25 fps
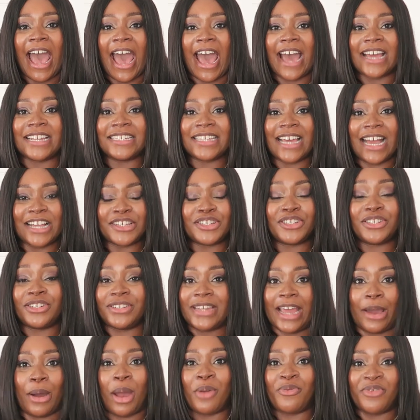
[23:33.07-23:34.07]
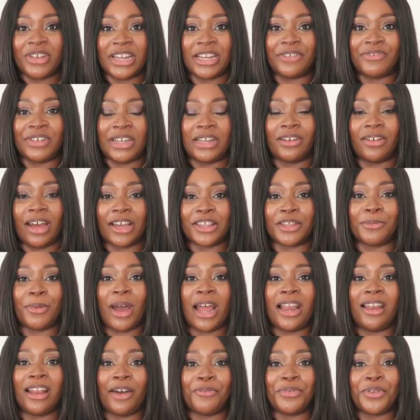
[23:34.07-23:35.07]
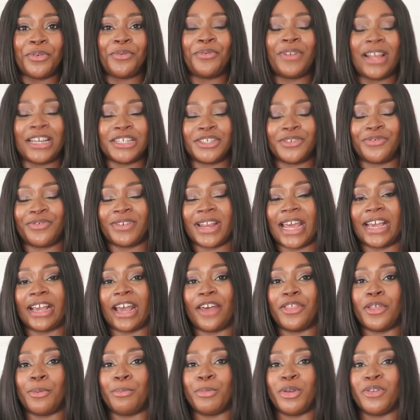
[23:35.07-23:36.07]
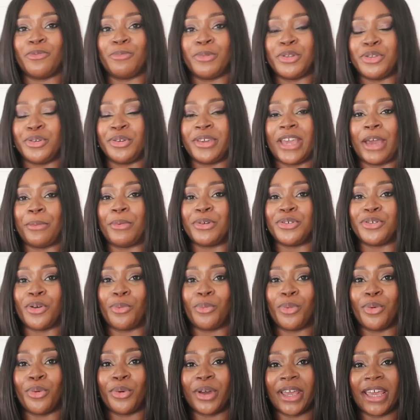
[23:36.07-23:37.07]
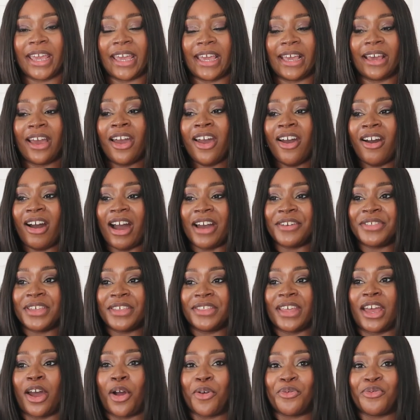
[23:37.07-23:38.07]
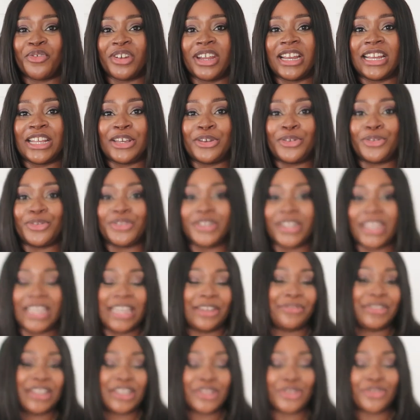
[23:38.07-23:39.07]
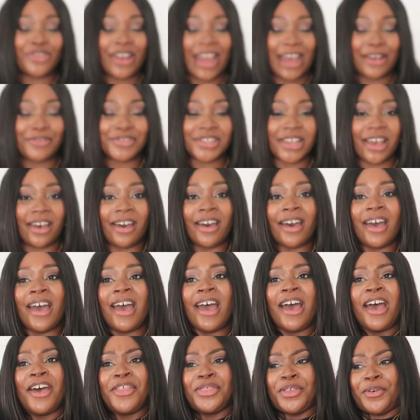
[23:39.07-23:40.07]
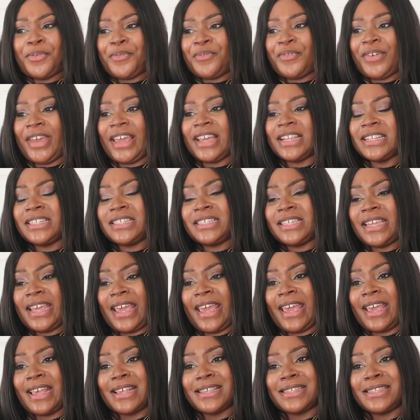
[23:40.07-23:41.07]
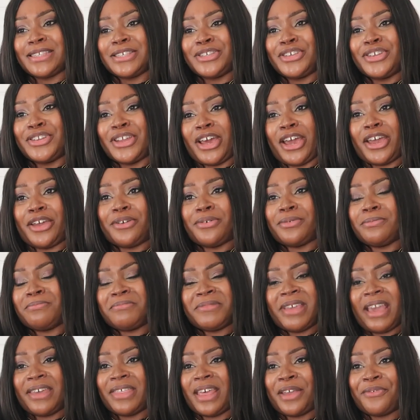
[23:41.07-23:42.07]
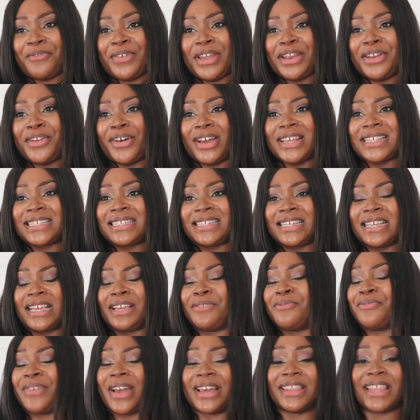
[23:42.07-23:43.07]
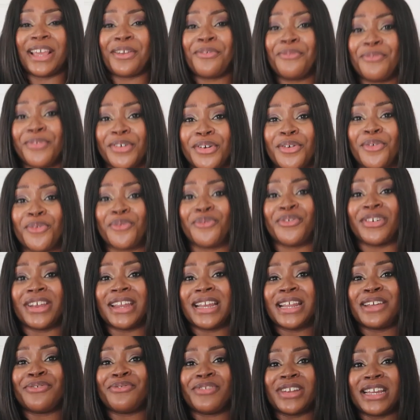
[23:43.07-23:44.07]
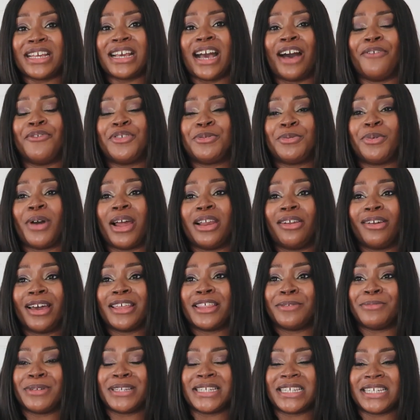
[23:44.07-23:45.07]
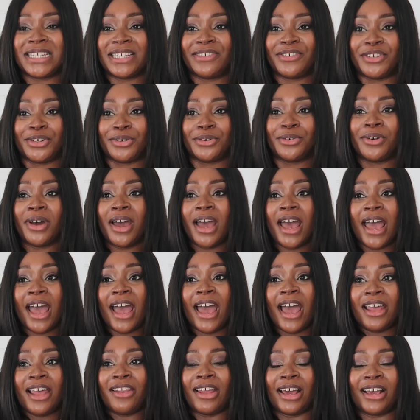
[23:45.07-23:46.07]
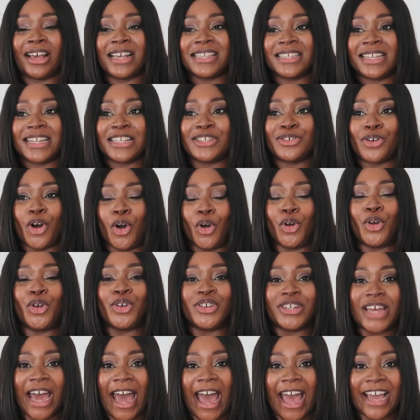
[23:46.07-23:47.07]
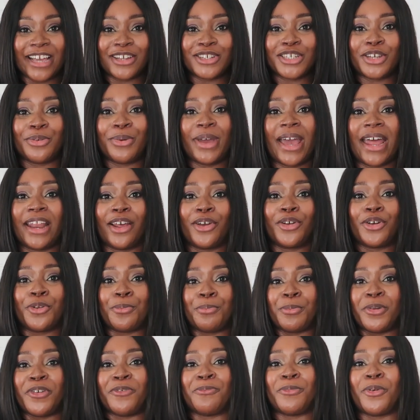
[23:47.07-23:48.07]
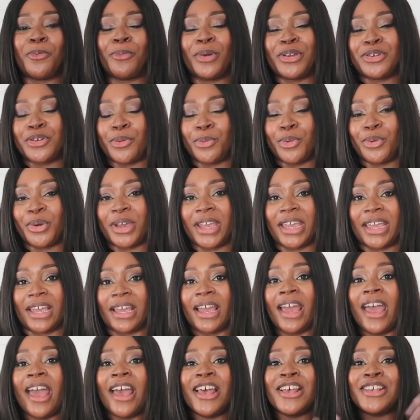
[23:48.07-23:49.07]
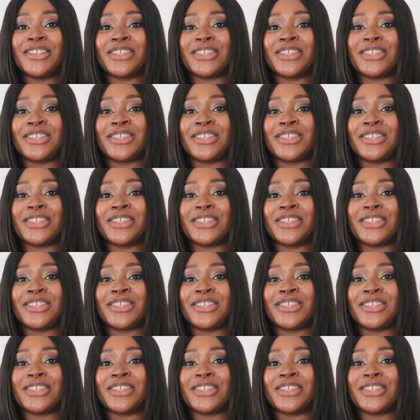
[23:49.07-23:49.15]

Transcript: And actually now I really like them. I love the flash of leg and the movement you get when you're walking. I think they are a really good evening trouser. The fit is, you know, yeah, they fit nicely. In fact, they feel really comfortable. I like the material. Like I said, it's got a good hang to it and a good movement when you're walking.